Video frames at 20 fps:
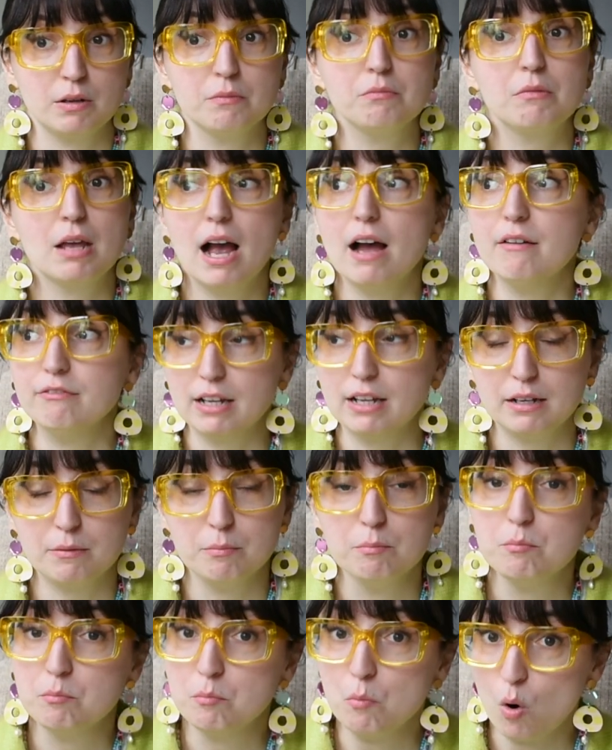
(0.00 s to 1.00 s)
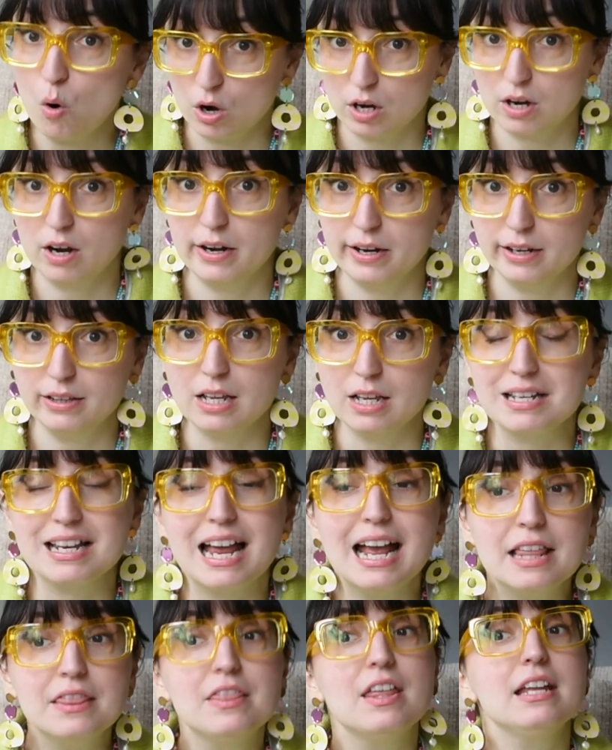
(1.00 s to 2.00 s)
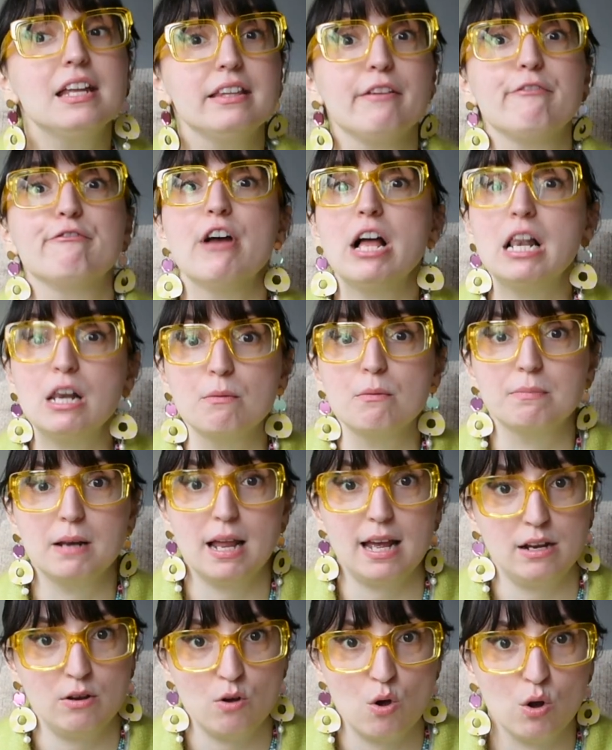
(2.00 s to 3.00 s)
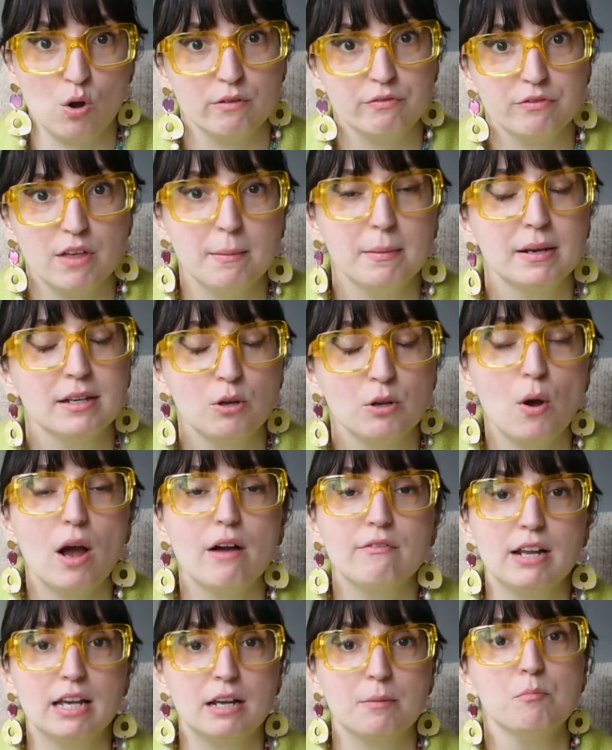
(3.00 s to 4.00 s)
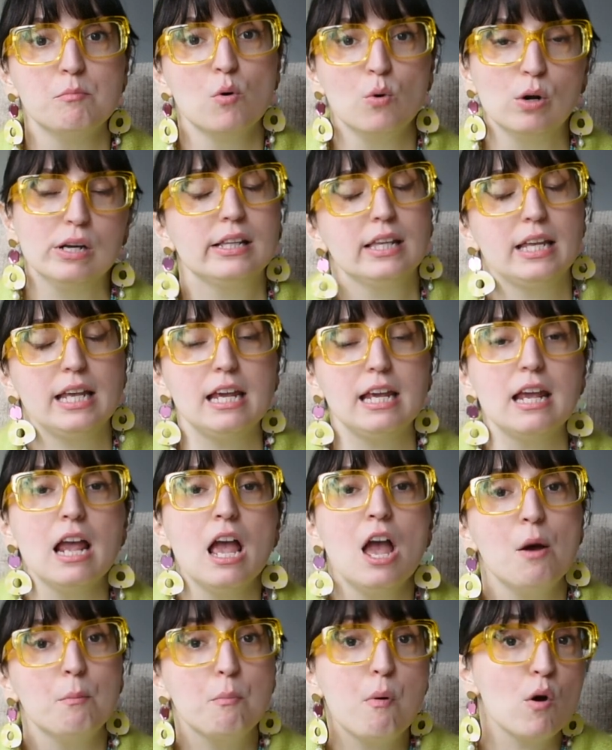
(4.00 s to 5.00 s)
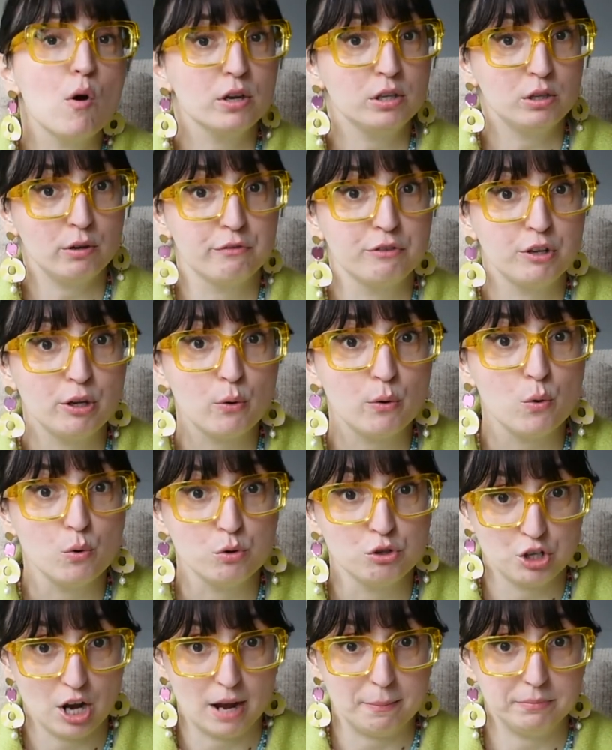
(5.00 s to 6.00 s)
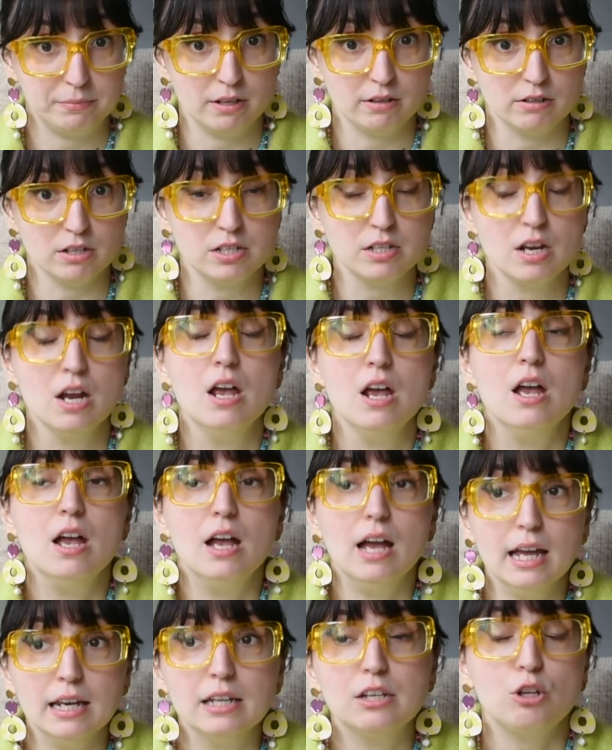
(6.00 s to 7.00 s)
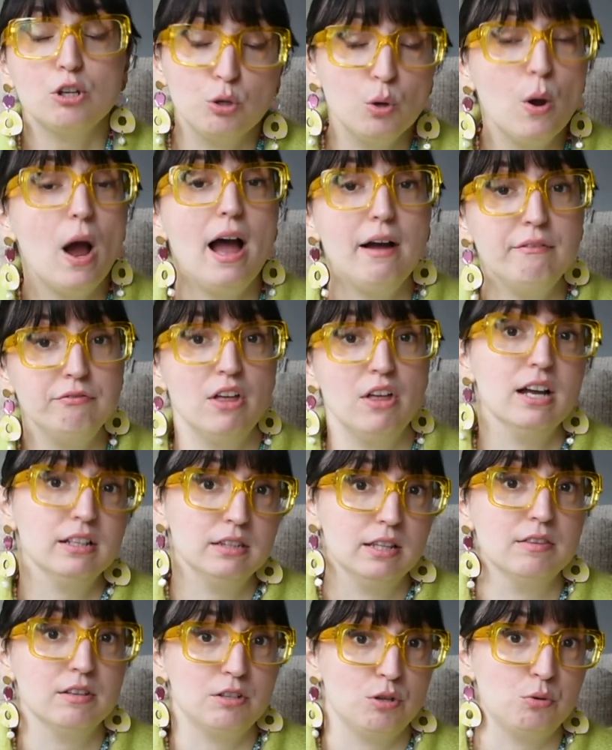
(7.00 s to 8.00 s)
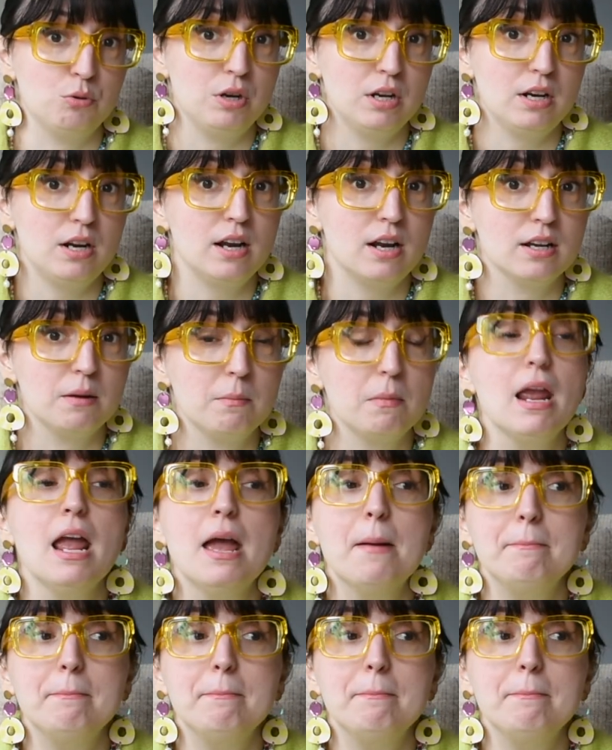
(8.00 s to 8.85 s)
they have like more characters and they develop like all of them, and you have like multi point of view chapters, and you have that in the Zodiac Academy.